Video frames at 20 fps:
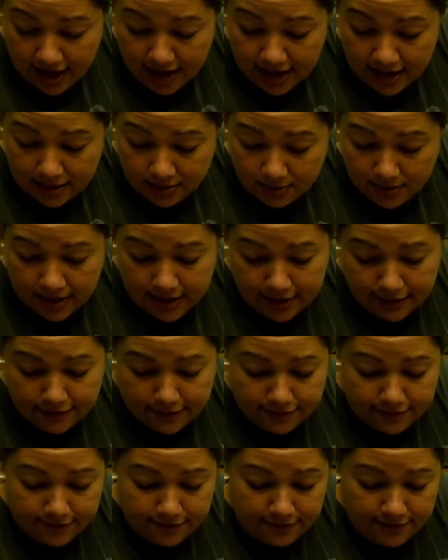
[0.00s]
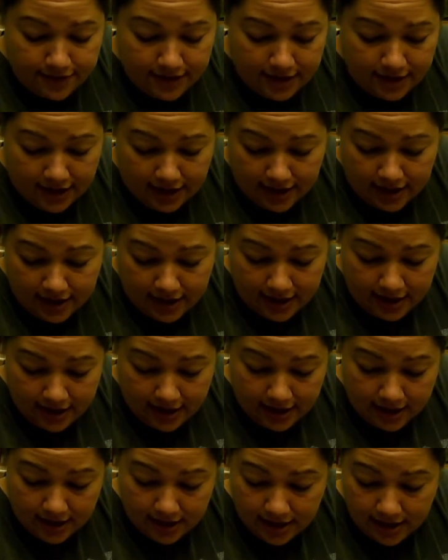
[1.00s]
and then we need a V.
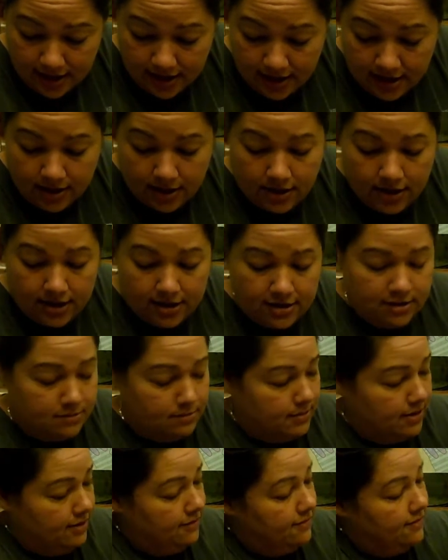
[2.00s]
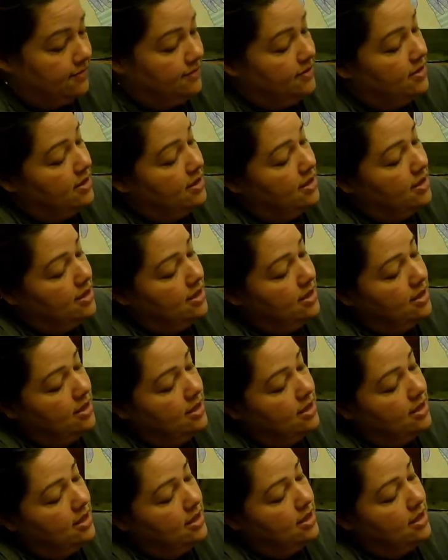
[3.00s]
Here's my V.
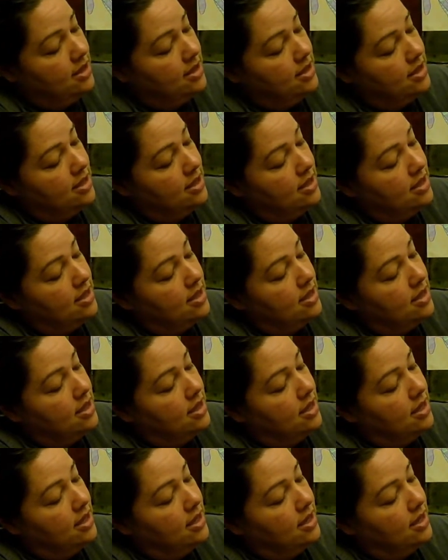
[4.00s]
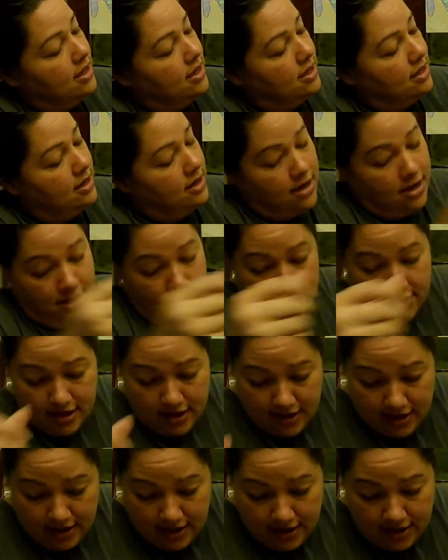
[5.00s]
And an
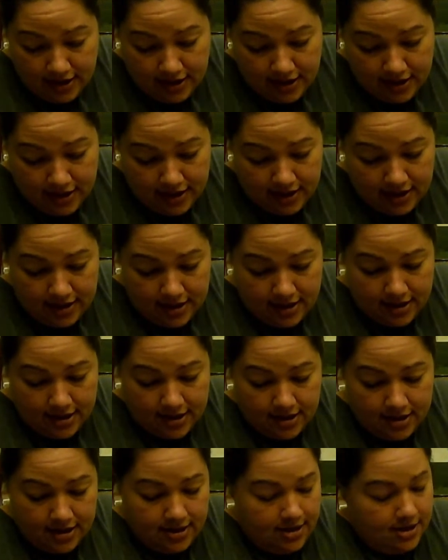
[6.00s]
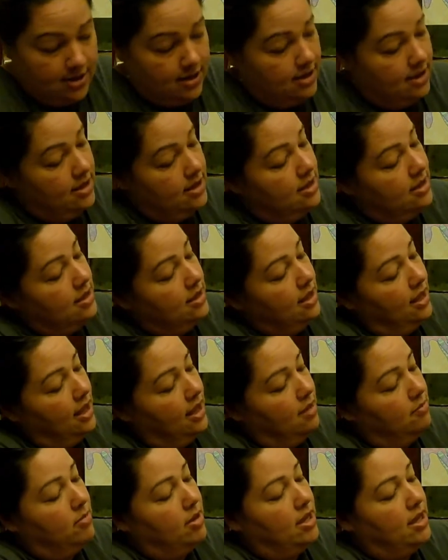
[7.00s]
E. And
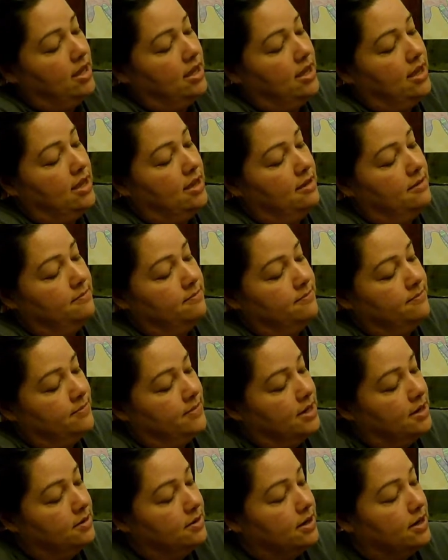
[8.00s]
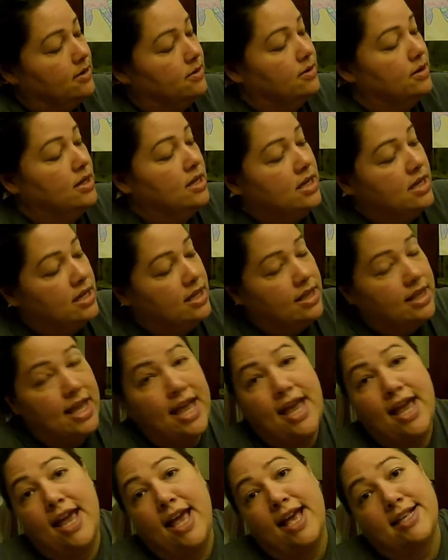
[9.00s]
my E. There we go. The
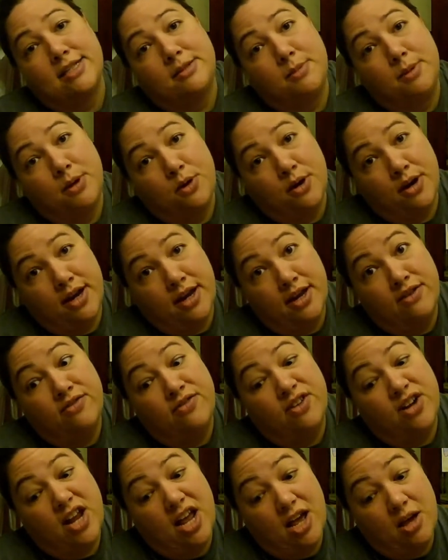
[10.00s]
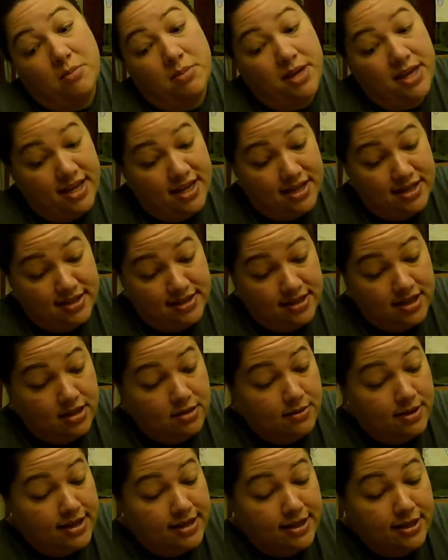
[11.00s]
A has to be cricket for now because
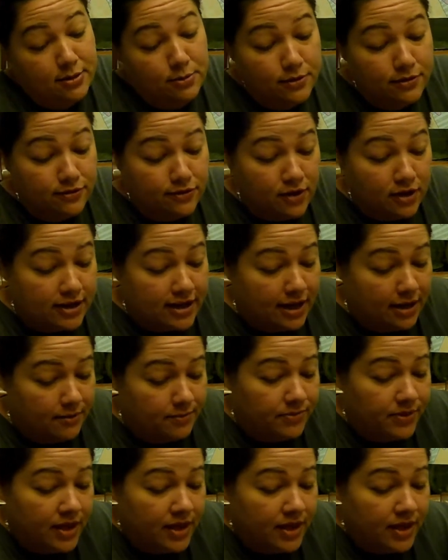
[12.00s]
otherwise it will fall down.